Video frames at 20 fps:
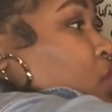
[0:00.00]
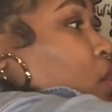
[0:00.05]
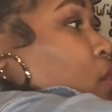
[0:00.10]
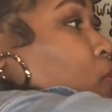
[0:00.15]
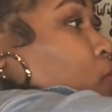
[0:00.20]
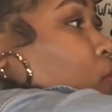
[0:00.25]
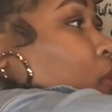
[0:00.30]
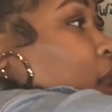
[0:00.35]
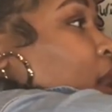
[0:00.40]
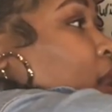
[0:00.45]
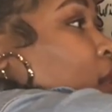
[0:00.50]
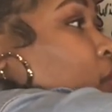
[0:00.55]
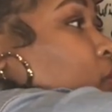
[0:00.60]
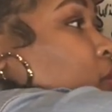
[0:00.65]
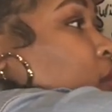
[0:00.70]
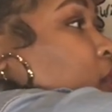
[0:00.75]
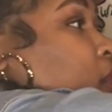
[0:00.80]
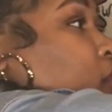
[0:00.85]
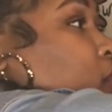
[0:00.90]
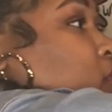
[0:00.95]

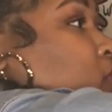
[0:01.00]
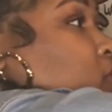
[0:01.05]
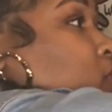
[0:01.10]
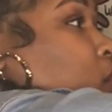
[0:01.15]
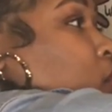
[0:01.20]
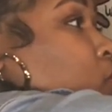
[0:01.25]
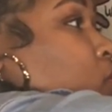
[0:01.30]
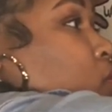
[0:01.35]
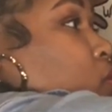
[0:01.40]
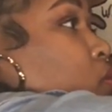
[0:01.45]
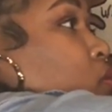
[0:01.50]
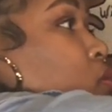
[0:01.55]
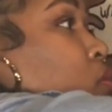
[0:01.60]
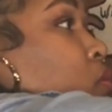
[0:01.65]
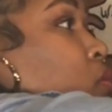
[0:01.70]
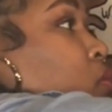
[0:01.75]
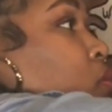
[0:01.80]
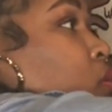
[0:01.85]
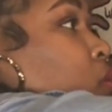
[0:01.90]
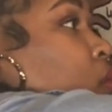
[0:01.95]
around in a
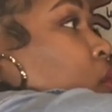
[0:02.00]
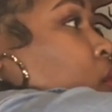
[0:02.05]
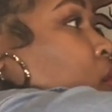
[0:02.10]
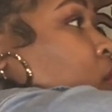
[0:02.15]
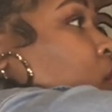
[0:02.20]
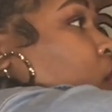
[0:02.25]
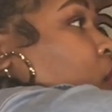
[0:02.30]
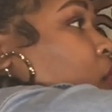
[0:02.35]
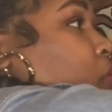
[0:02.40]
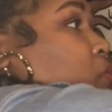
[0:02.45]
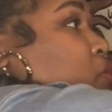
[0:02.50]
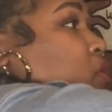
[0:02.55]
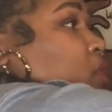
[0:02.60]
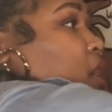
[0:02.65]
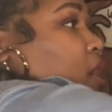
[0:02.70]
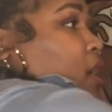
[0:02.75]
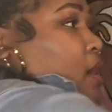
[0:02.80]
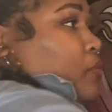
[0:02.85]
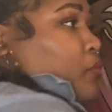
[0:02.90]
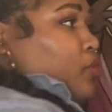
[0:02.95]
circle. Almost
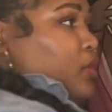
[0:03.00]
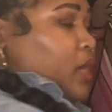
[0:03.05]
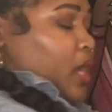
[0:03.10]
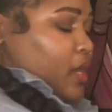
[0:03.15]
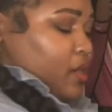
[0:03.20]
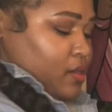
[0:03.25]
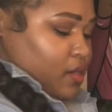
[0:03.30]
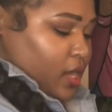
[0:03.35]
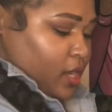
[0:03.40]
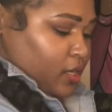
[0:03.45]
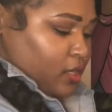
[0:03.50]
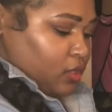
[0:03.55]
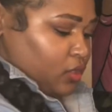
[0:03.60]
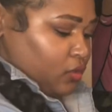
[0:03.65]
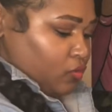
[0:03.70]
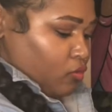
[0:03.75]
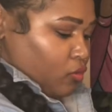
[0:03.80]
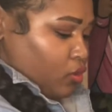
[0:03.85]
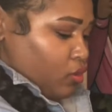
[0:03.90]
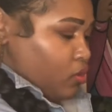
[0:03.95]
like I'm creating like a
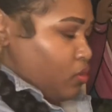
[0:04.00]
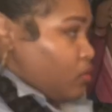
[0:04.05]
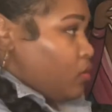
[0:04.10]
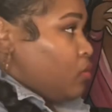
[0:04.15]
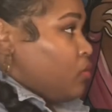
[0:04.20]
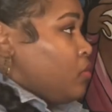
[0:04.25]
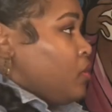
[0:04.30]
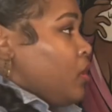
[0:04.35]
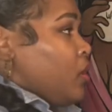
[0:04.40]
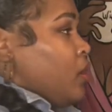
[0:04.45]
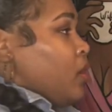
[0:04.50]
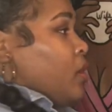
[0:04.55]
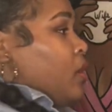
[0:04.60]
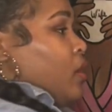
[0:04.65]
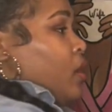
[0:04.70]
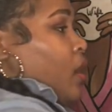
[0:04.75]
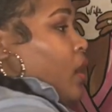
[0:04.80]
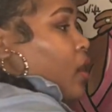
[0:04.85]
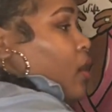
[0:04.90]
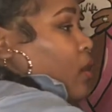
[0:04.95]
swirl.
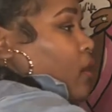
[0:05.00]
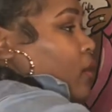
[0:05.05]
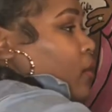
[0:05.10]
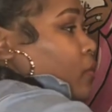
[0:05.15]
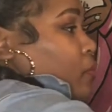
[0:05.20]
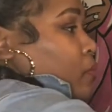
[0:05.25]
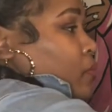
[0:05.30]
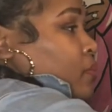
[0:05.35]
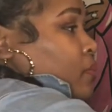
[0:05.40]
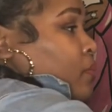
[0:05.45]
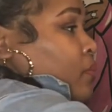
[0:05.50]
Um,